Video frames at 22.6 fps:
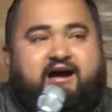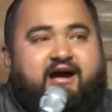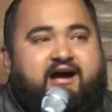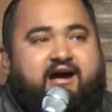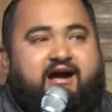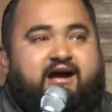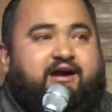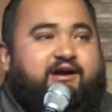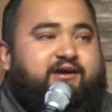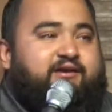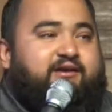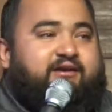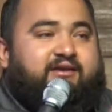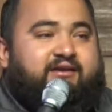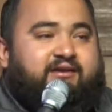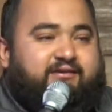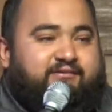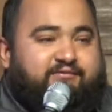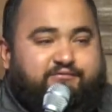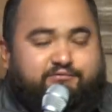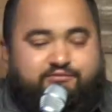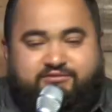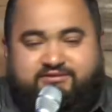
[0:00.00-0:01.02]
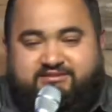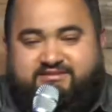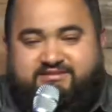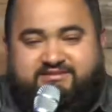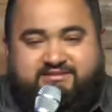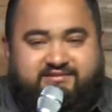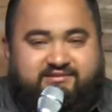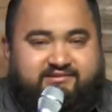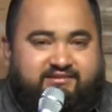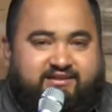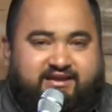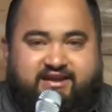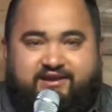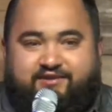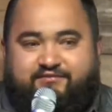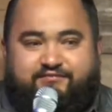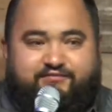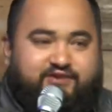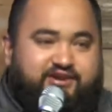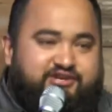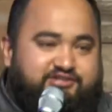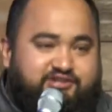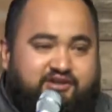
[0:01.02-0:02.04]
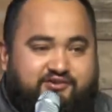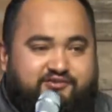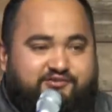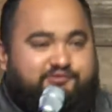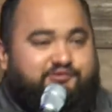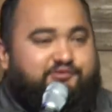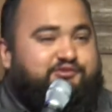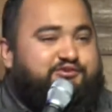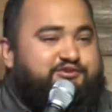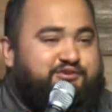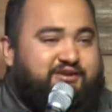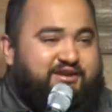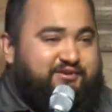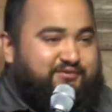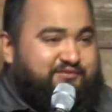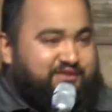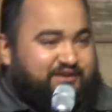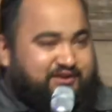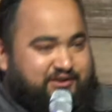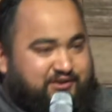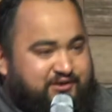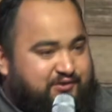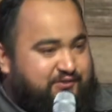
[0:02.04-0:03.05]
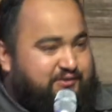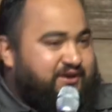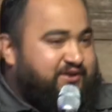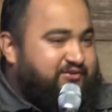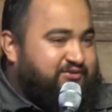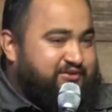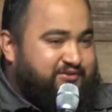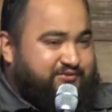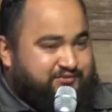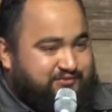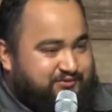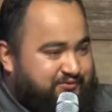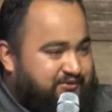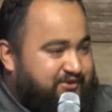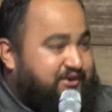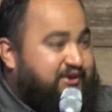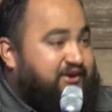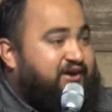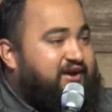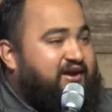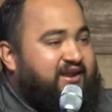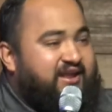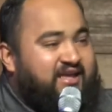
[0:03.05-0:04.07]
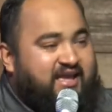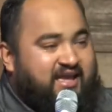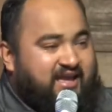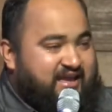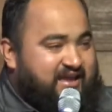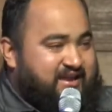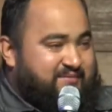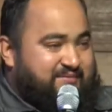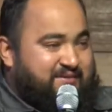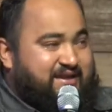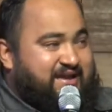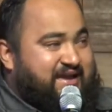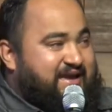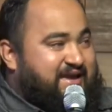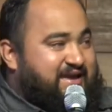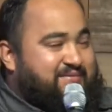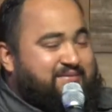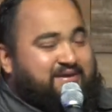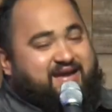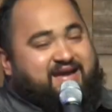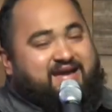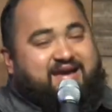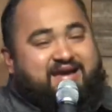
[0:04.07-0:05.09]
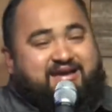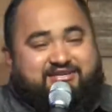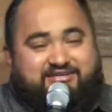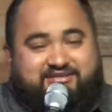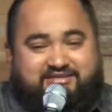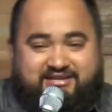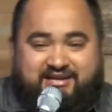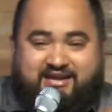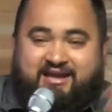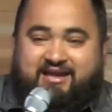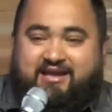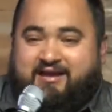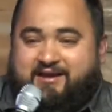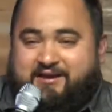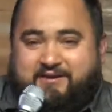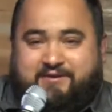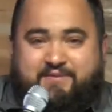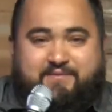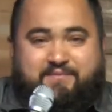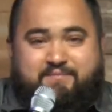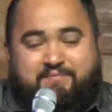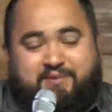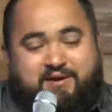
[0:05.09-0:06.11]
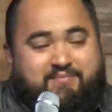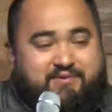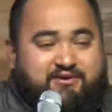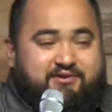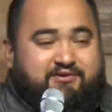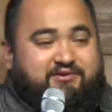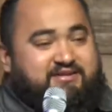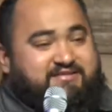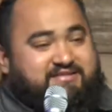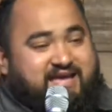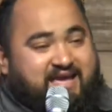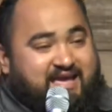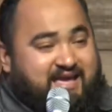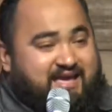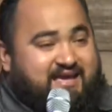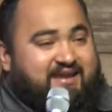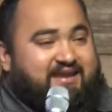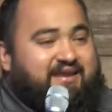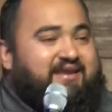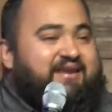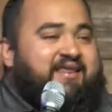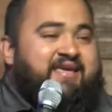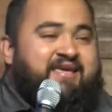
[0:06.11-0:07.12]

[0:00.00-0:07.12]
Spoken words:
I was still like a fresh uncle, so I didn't really know how things were going on. And I'm like, oh my gosh, Bubba hurt his head and